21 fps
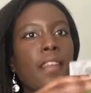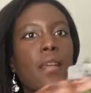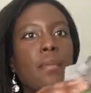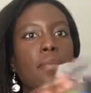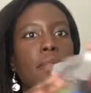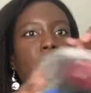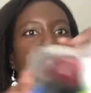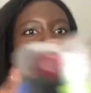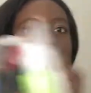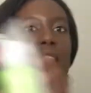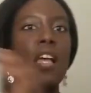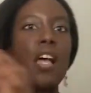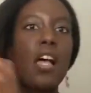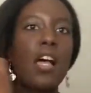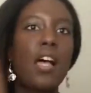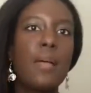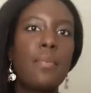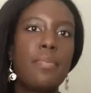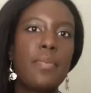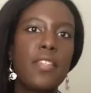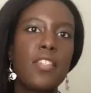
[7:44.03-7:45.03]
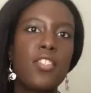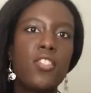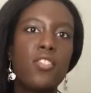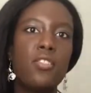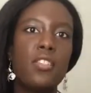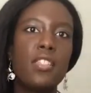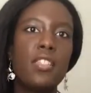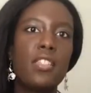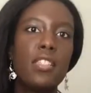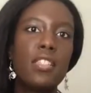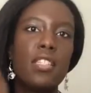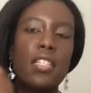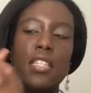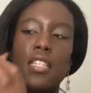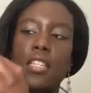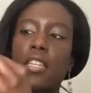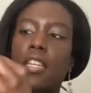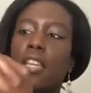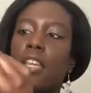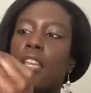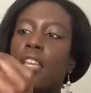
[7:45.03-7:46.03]
up at the top, as you can
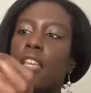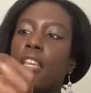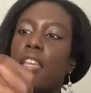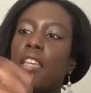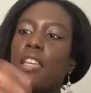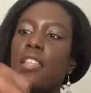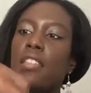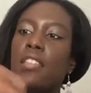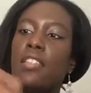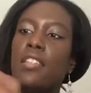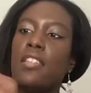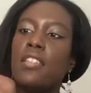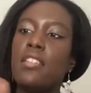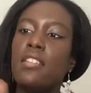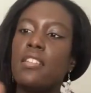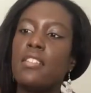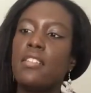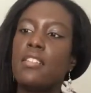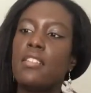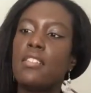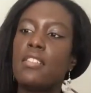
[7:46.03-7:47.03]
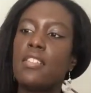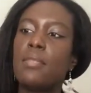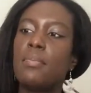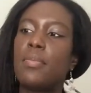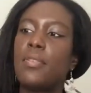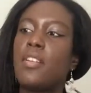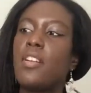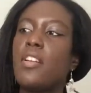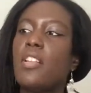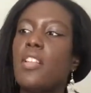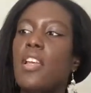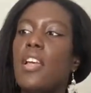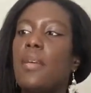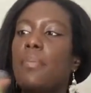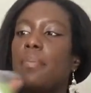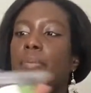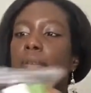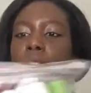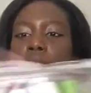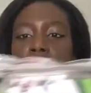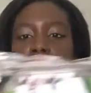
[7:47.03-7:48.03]
see, and then zip it all
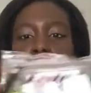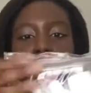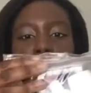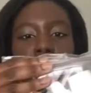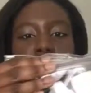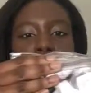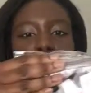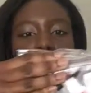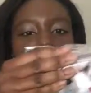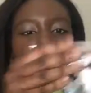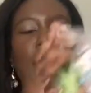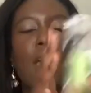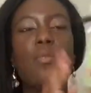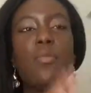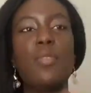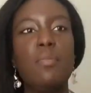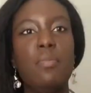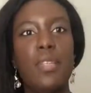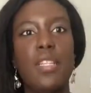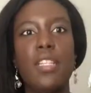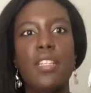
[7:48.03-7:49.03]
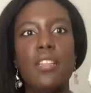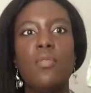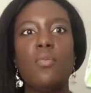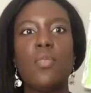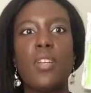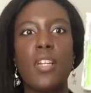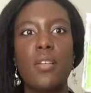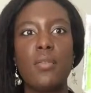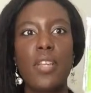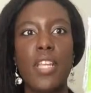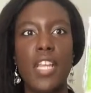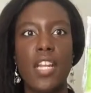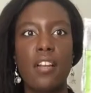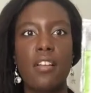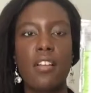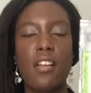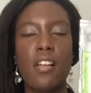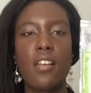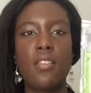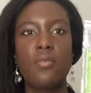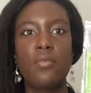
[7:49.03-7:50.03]
up, and then that would be what I would
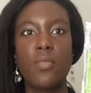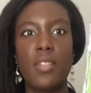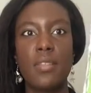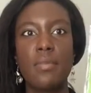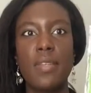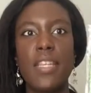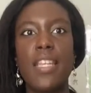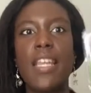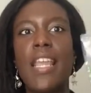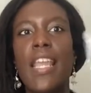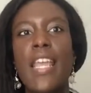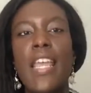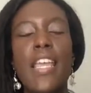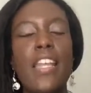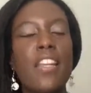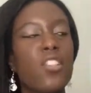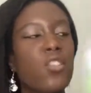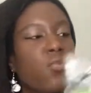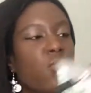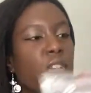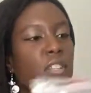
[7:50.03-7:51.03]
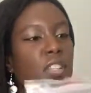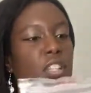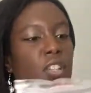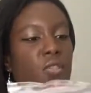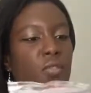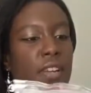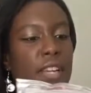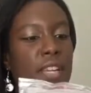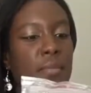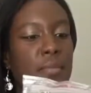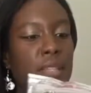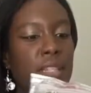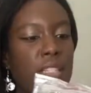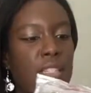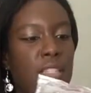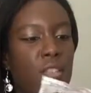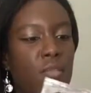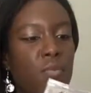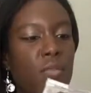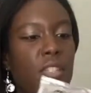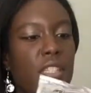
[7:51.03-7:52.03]
carry on with me. And it's really great
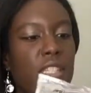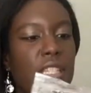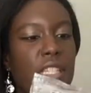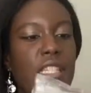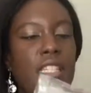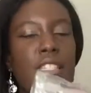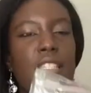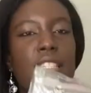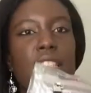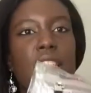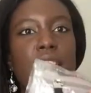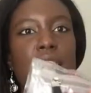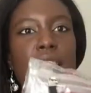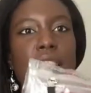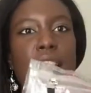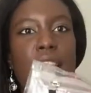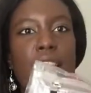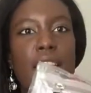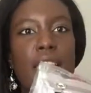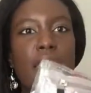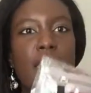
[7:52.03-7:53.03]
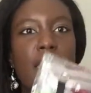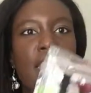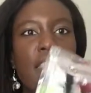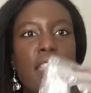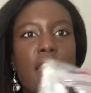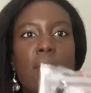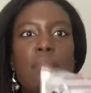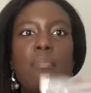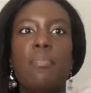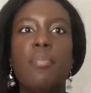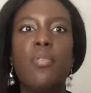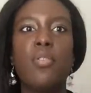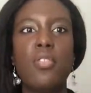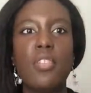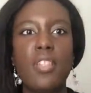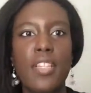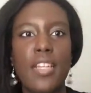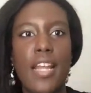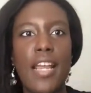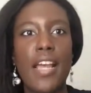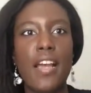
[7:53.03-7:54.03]
because it's really easy to take this and
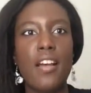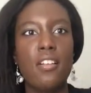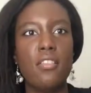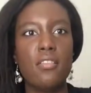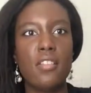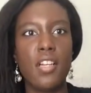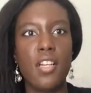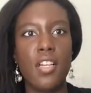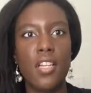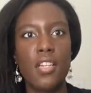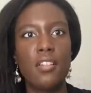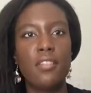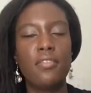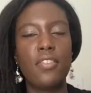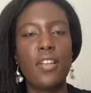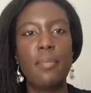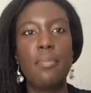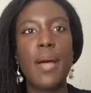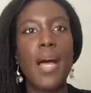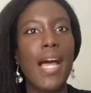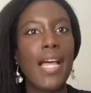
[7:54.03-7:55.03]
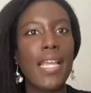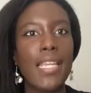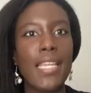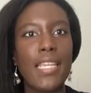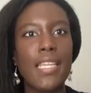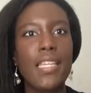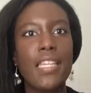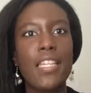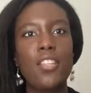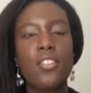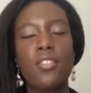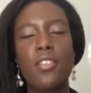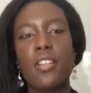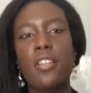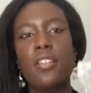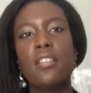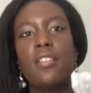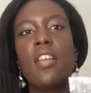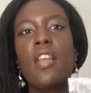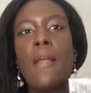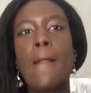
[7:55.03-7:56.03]
pull it out of a pocket, either
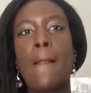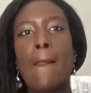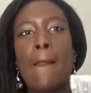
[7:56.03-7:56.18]
in